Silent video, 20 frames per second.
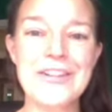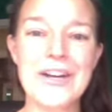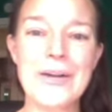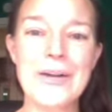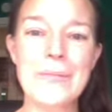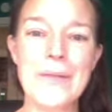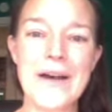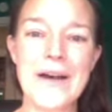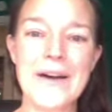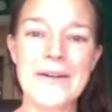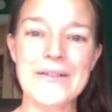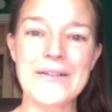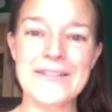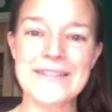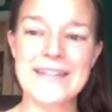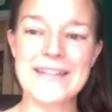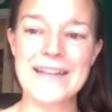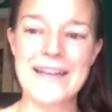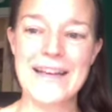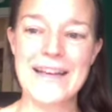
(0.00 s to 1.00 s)
about
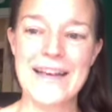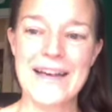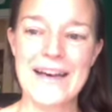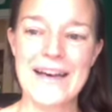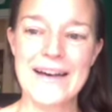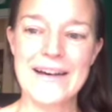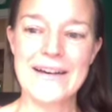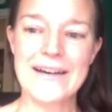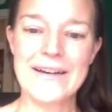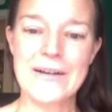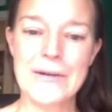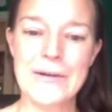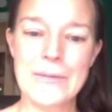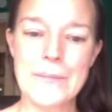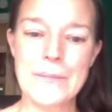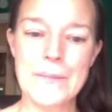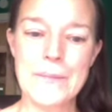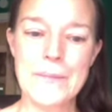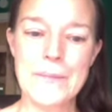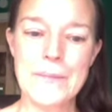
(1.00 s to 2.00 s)

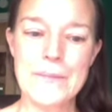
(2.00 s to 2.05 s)
um,